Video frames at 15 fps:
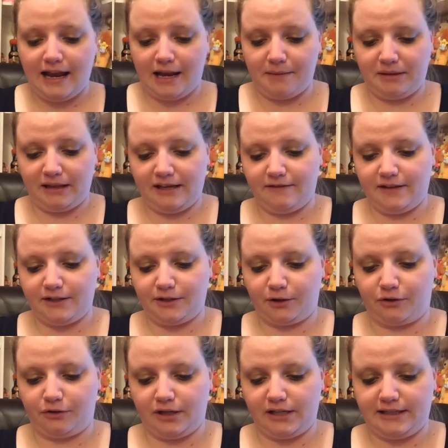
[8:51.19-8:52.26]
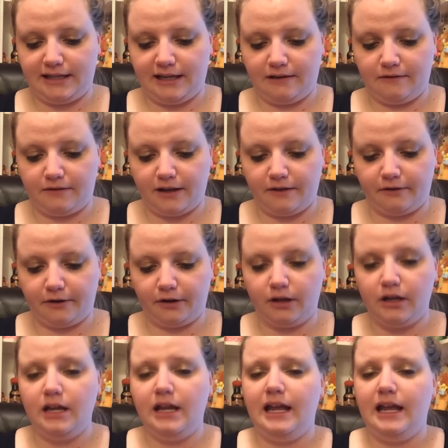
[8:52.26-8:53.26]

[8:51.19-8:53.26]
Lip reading: I believe these are green tea flavor,